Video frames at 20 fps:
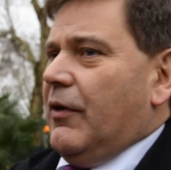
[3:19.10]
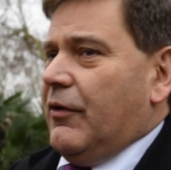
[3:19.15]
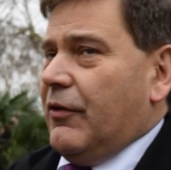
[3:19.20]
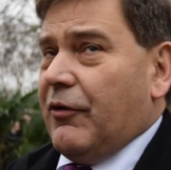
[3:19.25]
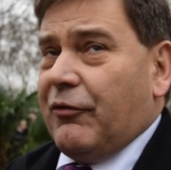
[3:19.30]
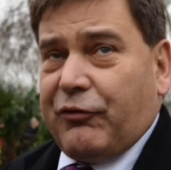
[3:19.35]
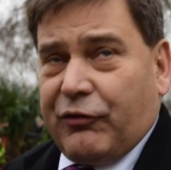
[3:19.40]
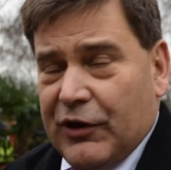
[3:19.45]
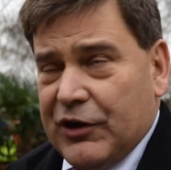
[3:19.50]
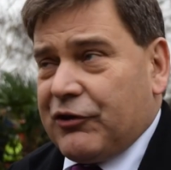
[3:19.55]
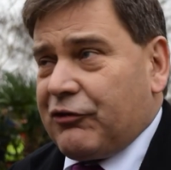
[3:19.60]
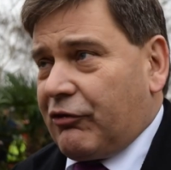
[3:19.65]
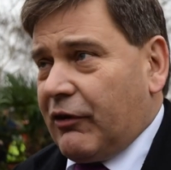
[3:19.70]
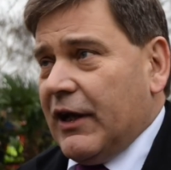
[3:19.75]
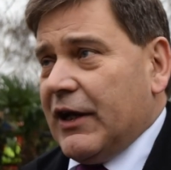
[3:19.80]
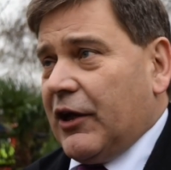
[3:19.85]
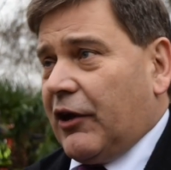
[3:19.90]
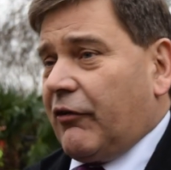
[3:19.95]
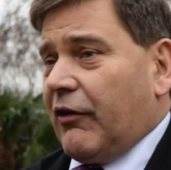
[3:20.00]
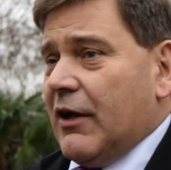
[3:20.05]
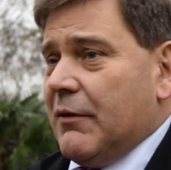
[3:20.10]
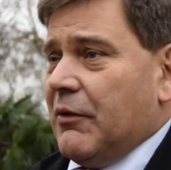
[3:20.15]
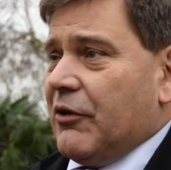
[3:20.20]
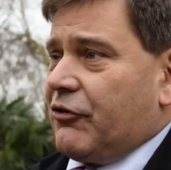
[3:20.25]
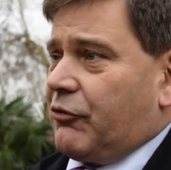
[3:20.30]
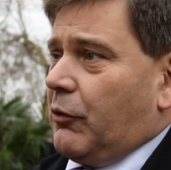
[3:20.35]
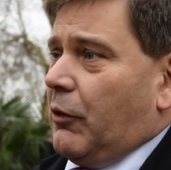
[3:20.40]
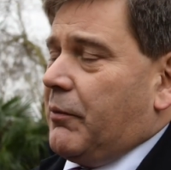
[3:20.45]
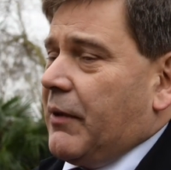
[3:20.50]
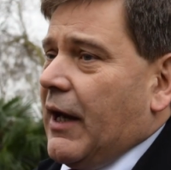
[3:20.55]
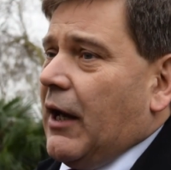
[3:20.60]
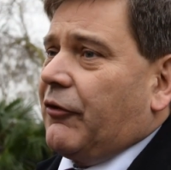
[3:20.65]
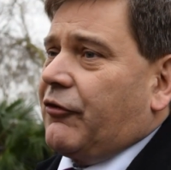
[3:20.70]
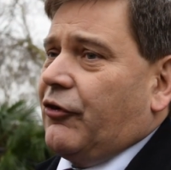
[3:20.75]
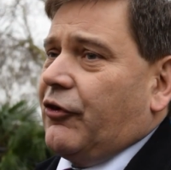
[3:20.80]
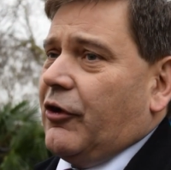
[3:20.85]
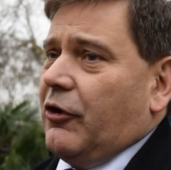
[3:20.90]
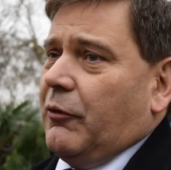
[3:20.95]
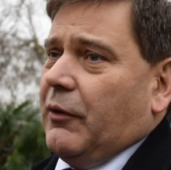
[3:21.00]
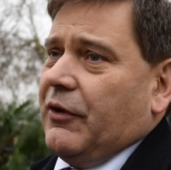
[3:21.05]
the free trade agreements we'll be able
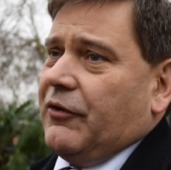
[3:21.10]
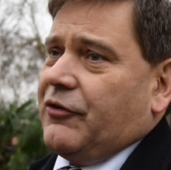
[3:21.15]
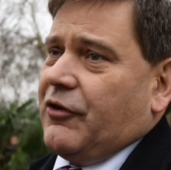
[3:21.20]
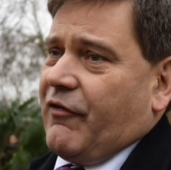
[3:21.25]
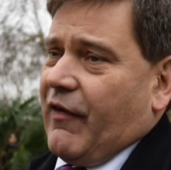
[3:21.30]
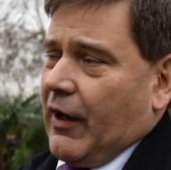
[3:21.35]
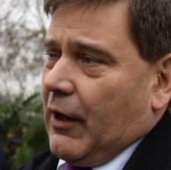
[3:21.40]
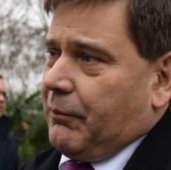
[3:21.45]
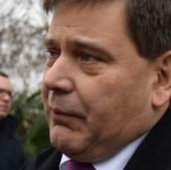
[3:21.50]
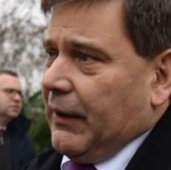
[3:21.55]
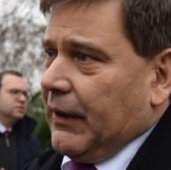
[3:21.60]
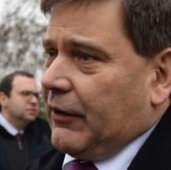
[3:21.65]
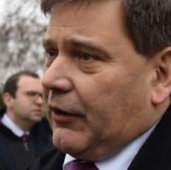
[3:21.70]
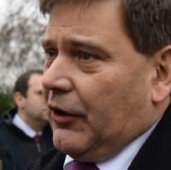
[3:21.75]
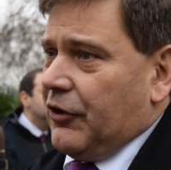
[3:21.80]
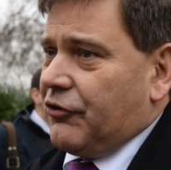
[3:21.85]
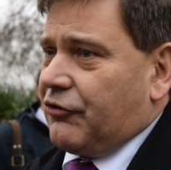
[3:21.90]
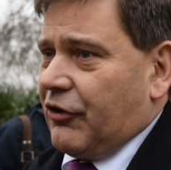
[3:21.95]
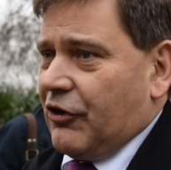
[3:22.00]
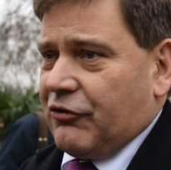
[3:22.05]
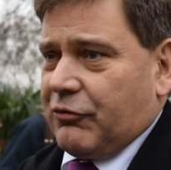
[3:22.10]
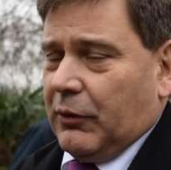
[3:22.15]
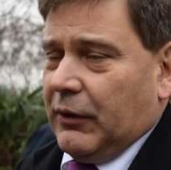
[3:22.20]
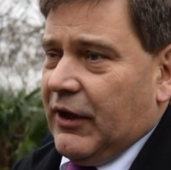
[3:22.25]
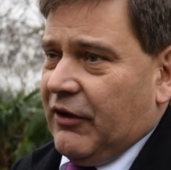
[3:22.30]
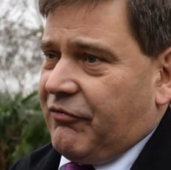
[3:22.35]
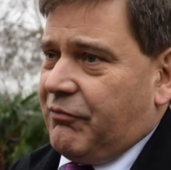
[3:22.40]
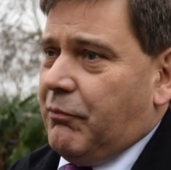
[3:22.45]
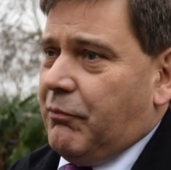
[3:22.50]
to do with developing countries will lift